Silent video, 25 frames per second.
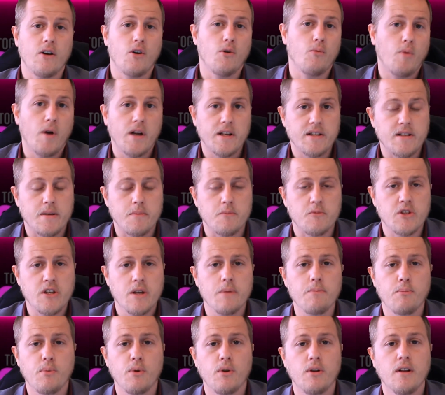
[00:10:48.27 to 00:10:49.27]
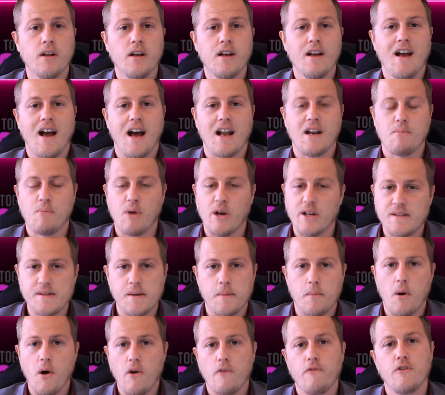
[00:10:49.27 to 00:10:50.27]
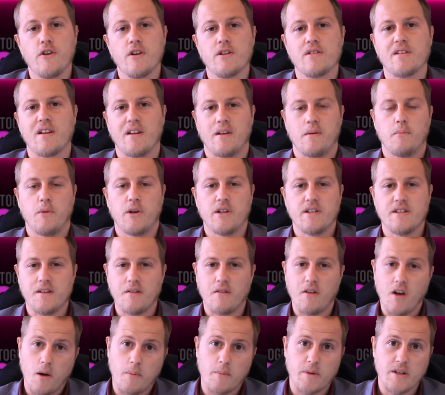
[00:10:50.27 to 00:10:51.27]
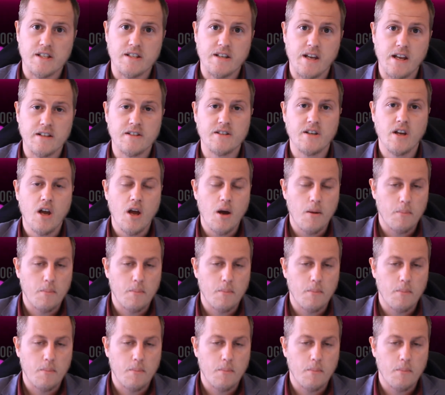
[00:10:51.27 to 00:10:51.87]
Now, it might seem simple and it might seem obvious and it might seem common sense,